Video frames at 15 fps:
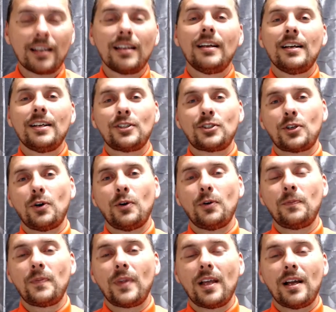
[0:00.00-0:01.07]
So
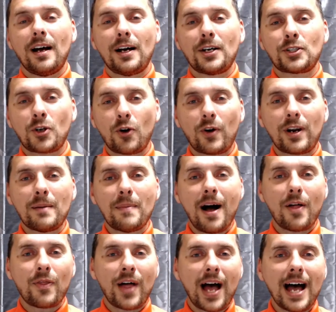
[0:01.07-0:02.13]
sorry about that,